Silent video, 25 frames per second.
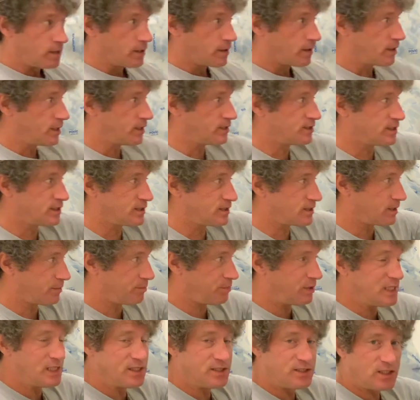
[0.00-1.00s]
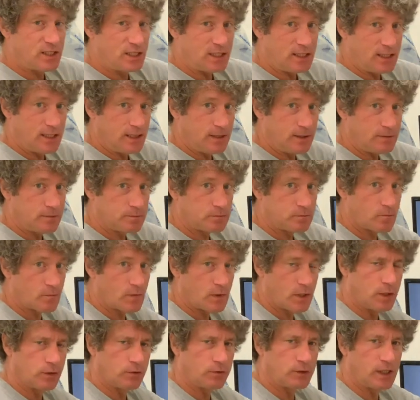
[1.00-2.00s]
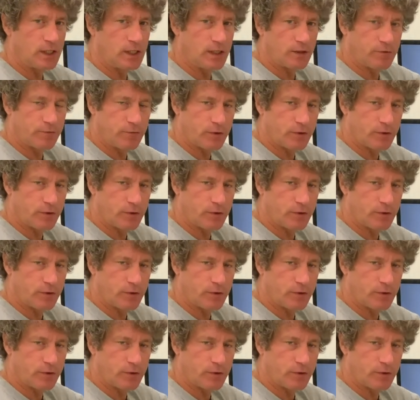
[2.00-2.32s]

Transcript: This is the PC, you'll need it